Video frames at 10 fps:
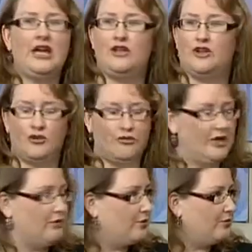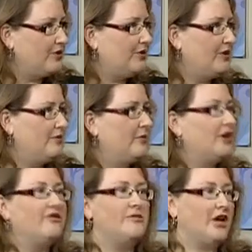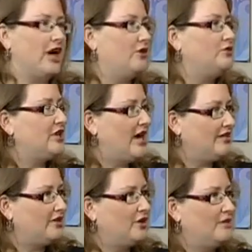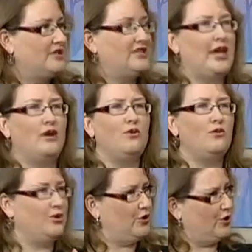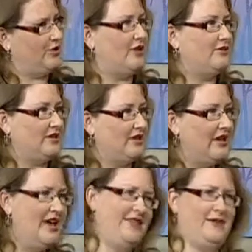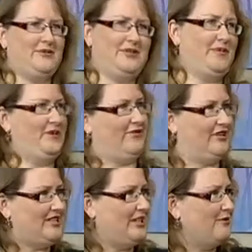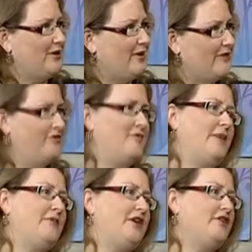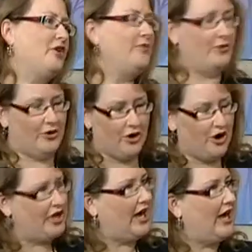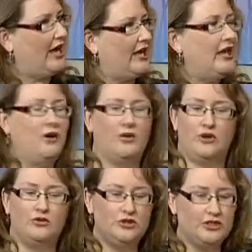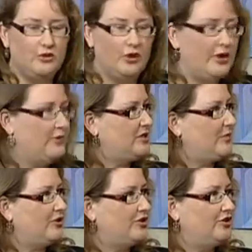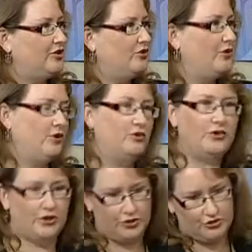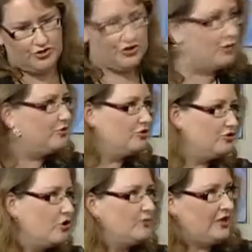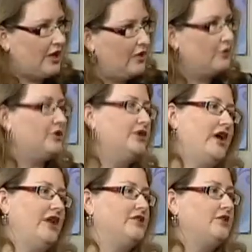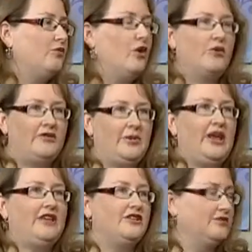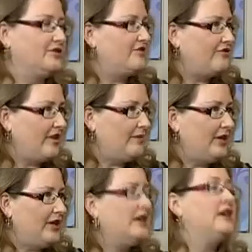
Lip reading: you know, regroup with them, give them a cuddle, take the time to say, oh, you know, that was a bit of a scary one for mummy, you know, but we're okay. We all did what we were supposed to do. We all, you know, stopped and dropped and held and did what we've planned to do as a family.